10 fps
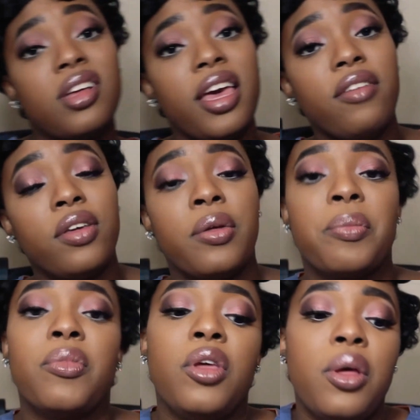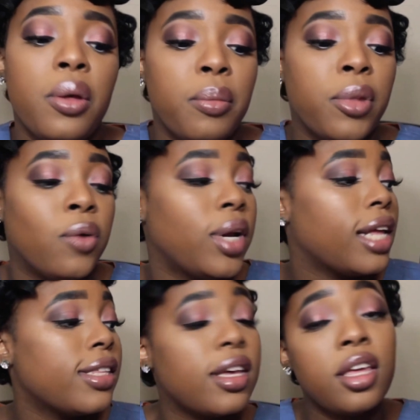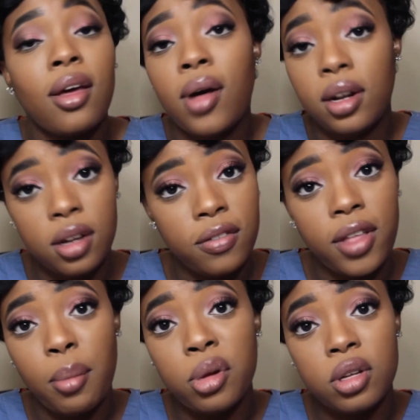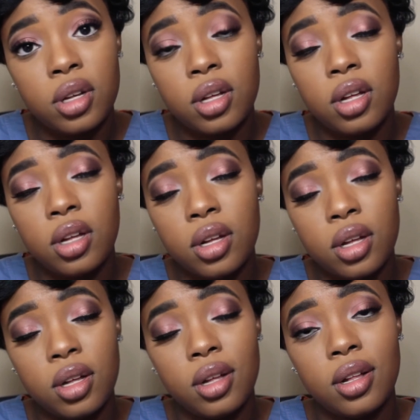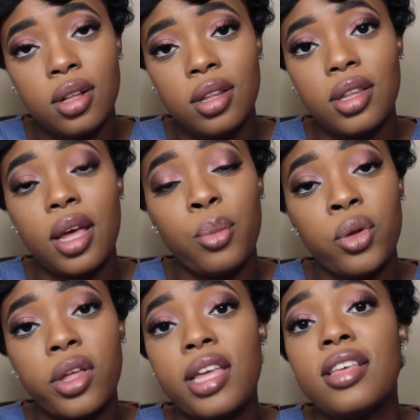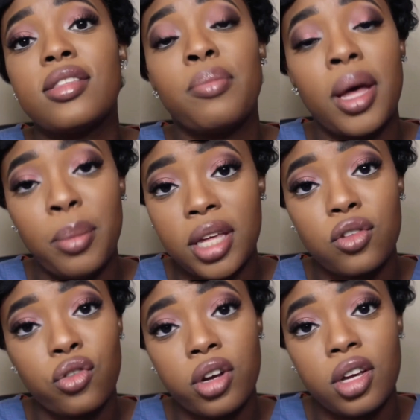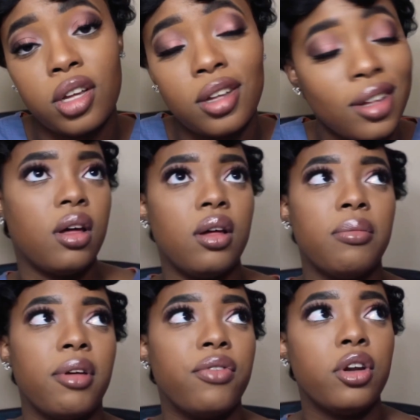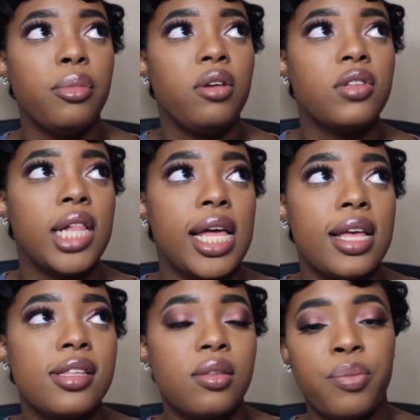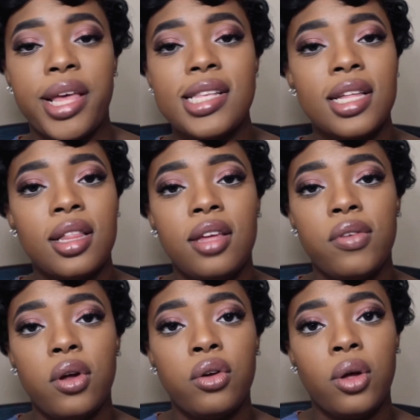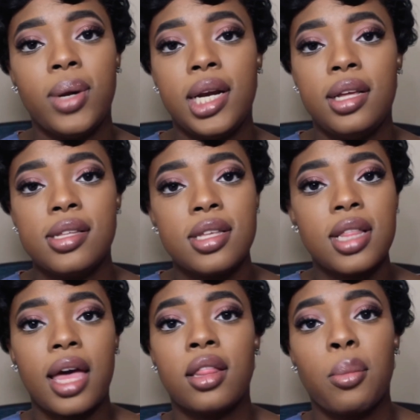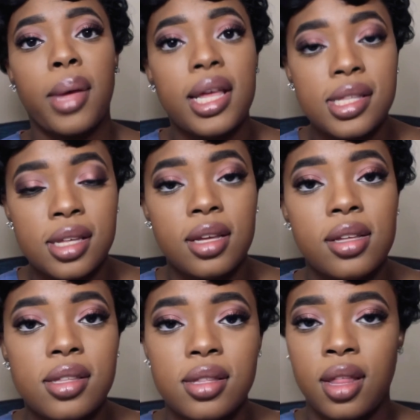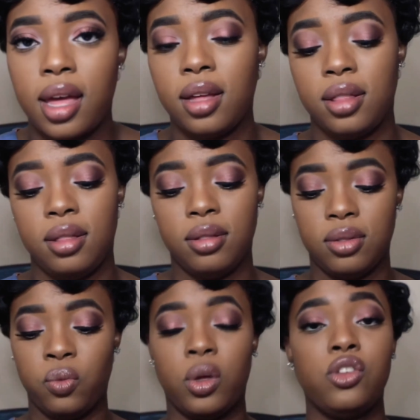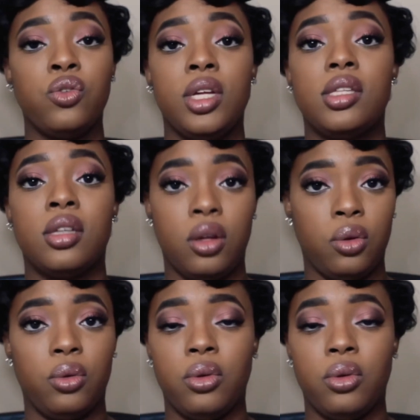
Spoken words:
heavy. But when I tell y'all I love that book is my best friend. My fundamentals class, basically, if you don't know what it is, it's like the basics. Like, what you need to know.